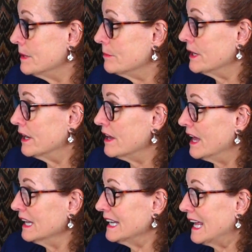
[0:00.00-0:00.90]
But on
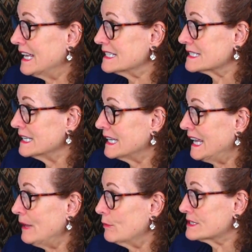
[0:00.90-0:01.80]
holidays,
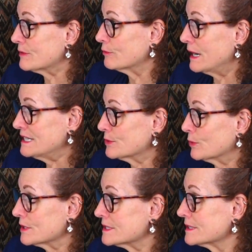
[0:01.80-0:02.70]
he was a
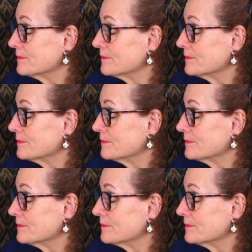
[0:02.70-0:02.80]
racehorse.